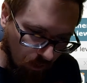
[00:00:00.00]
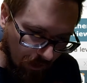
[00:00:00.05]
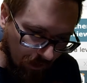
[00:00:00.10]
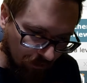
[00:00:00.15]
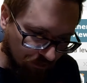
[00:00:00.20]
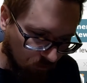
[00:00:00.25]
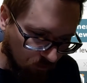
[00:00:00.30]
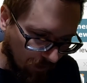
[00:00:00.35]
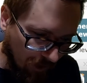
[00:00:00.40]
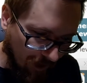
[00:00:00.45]
And
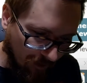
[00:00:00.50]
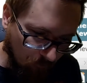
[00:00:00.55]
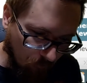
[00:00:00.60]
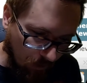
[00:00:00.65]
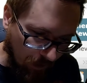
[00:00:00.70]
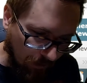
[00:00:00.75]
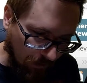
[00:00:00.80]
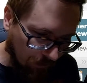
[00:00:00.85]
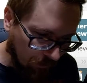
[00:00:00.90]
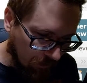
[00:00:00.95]
so I have
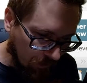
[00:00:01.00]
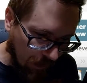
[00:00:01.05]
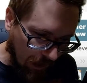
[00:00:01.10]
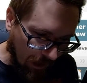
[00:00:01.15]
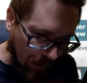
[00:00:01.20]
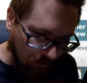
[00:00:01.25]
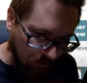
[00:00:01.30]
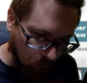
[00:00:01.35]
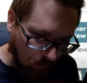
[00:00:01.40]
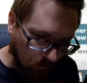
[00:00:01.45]
my
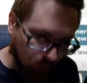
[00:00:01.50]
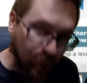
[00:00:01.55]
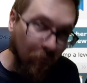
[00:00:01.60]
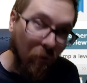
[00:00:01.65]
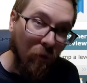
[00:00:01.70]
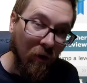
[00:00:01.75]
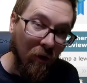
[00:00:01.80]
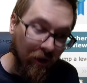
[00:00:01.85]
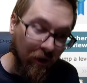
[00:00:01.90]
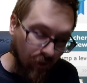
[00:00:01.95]
9 and my
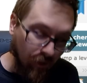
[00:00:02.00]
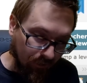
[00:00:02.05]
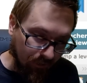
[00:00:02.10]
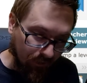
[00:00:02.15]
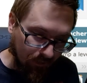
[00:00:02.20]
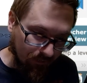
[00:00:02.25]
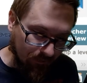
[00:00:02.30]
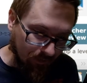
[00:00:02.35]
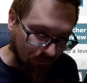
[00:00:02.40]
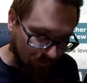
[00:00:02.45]
4.
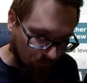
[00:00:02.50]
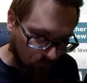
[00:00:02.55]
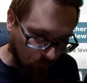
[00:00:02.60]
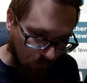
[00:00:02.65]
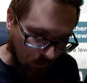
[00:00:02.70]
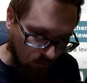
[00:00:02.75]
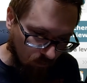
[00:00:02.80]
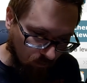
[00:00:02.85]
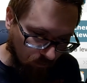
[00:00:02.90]
Again, doesn't matter the